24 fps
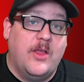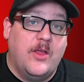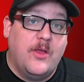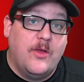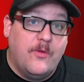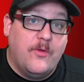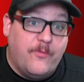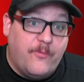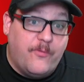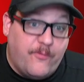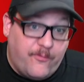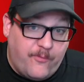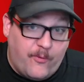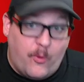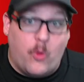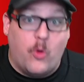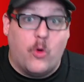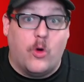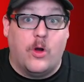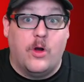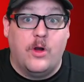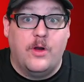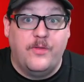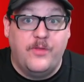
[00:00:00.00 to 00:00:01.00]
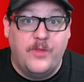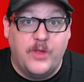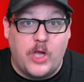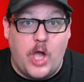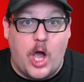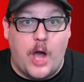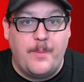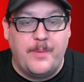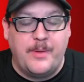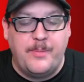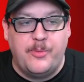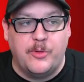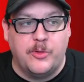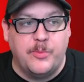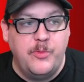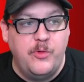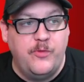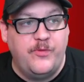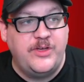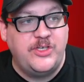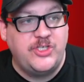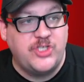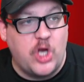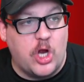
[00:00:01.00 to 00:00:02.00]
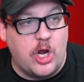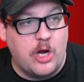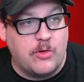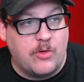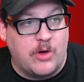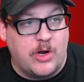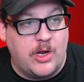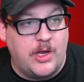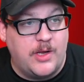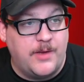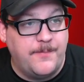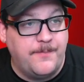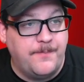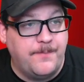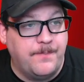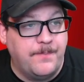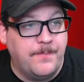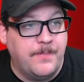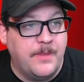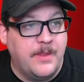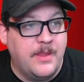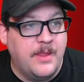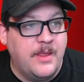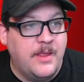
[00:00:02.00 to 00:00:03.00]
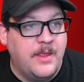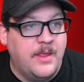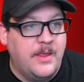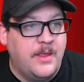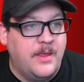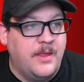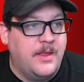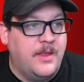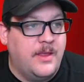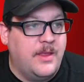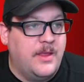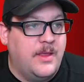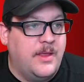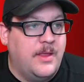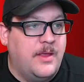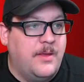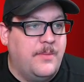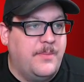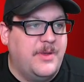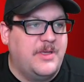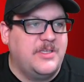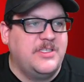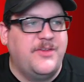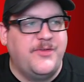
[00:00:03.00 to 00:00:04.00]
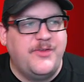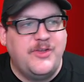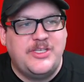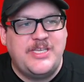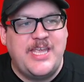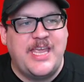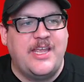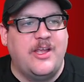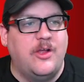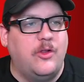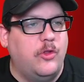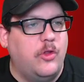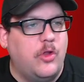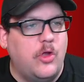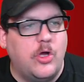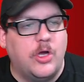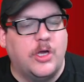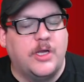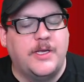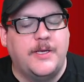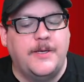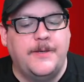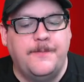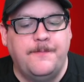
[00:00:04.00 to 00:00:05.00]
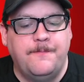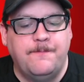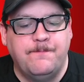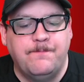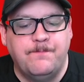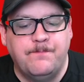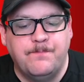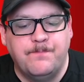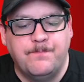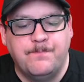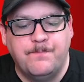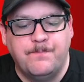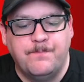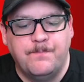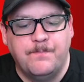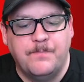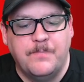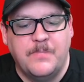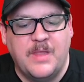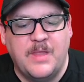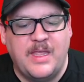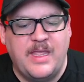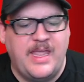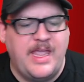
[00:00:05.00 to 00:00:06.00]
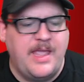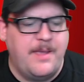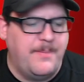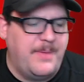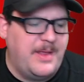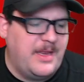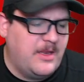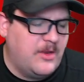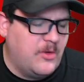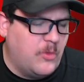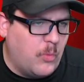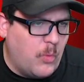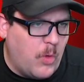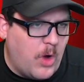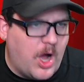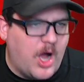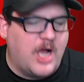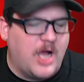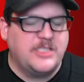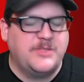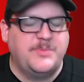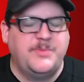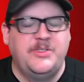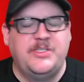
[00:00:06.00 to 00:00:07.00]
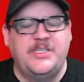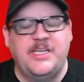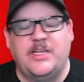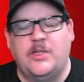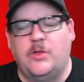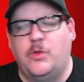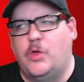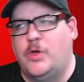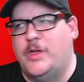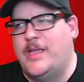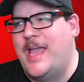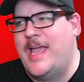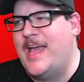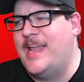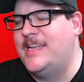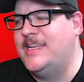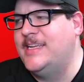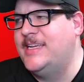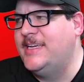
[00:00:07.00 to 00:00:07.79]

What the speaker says: for the comic book movie genre. Because if you take a look, Ant-Man and the Wasp, you take a look at,